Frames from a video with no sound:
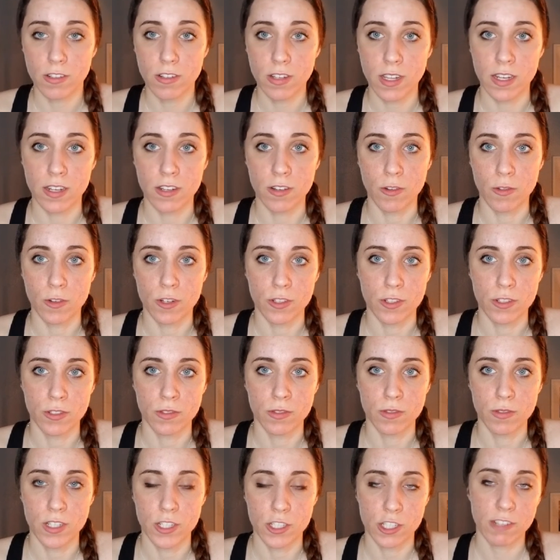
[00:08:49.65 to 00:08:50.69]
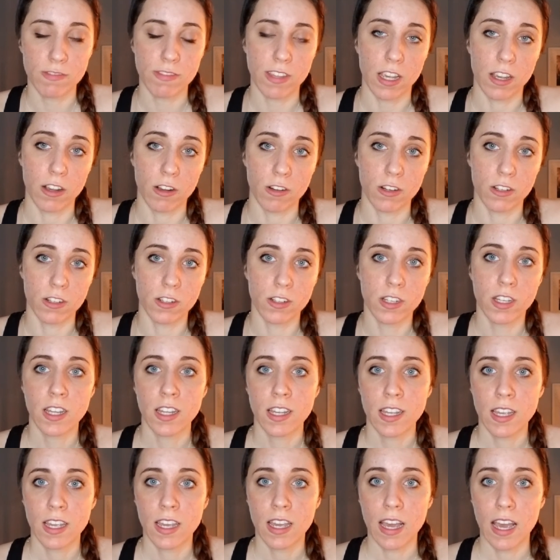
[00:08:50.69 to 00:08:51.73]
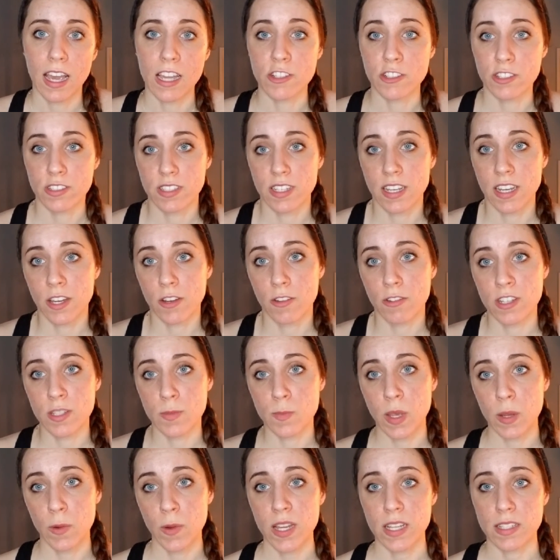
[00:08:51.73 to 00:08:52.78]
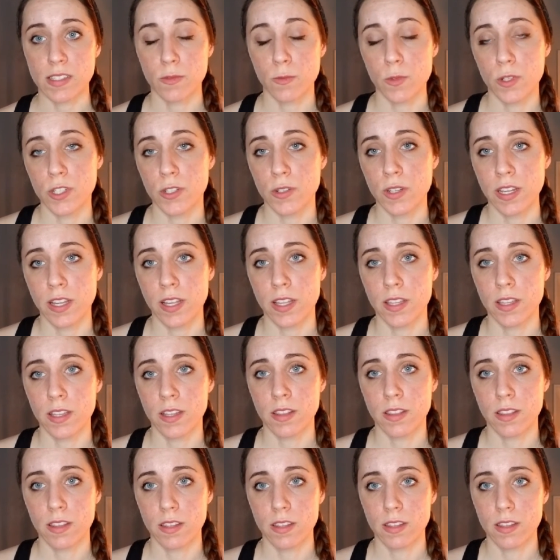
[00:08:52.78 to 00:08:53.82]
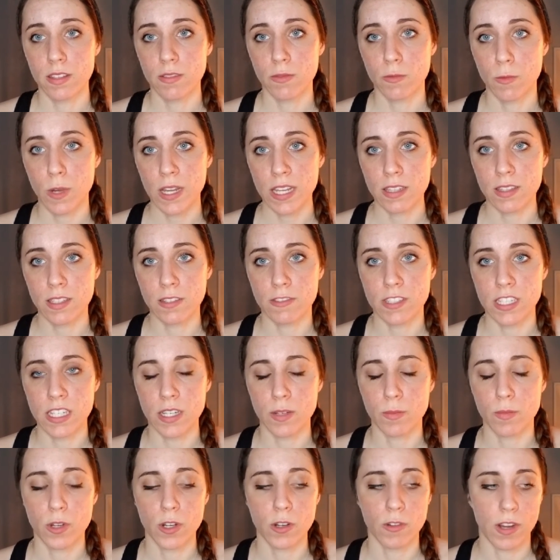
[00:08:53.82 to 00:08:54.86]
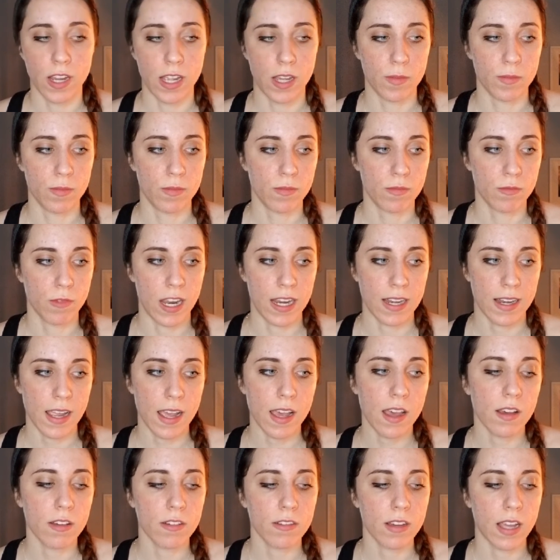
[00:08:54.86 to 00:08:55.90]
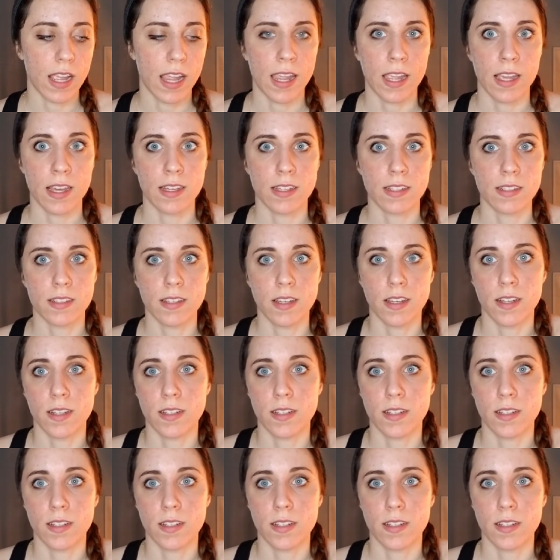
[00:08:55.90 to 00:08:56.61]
And in order to achieve that goal, I just increase my weights. We're doing a weightlifting program right now, and